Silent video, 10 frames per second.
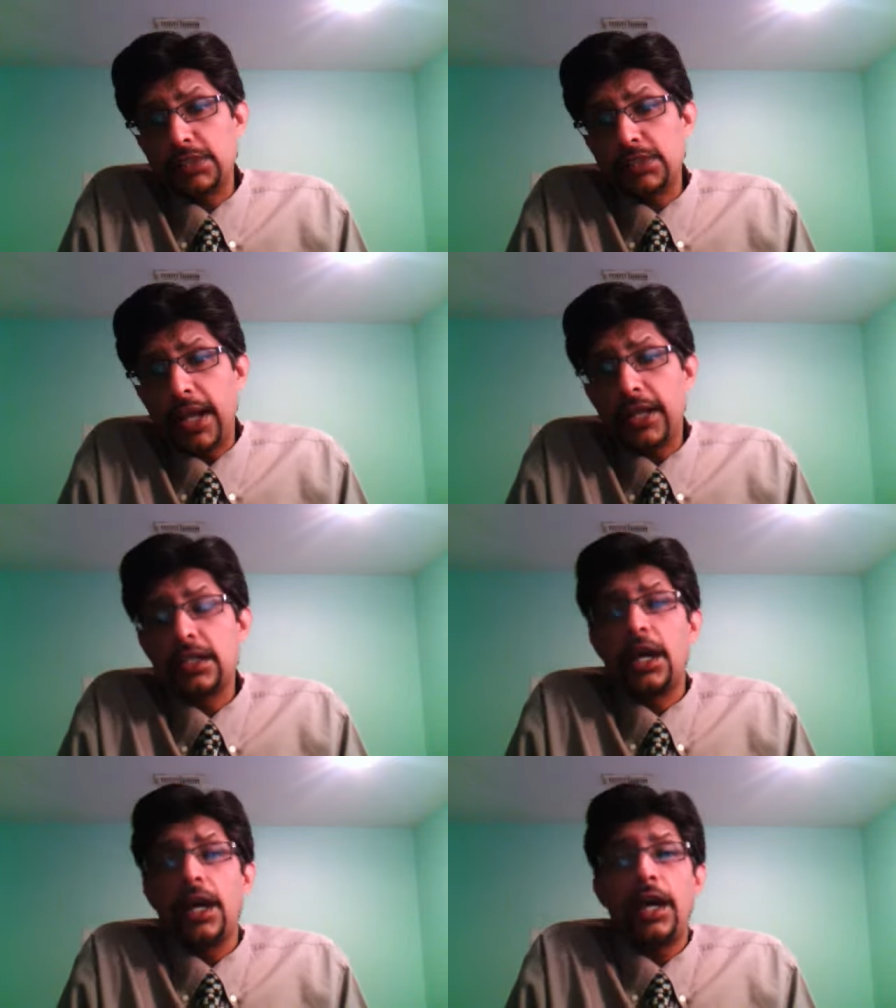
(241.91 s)
belt,
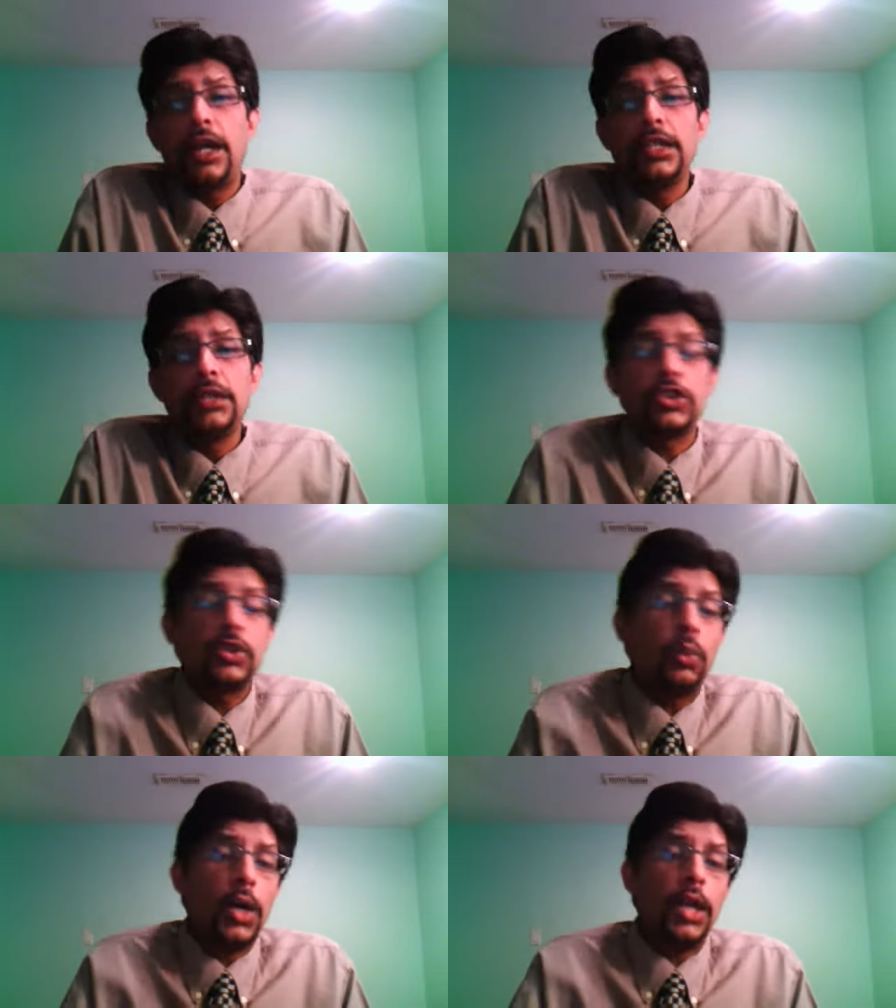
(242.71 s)
and he was
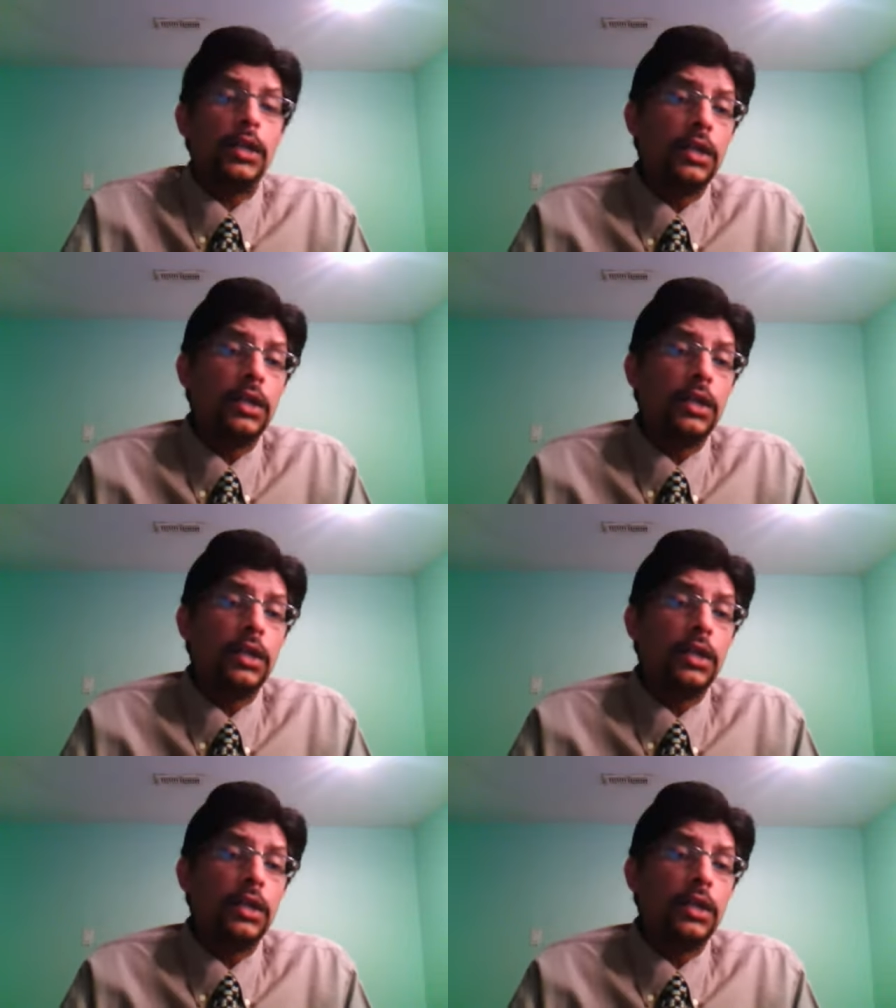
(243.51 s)
the one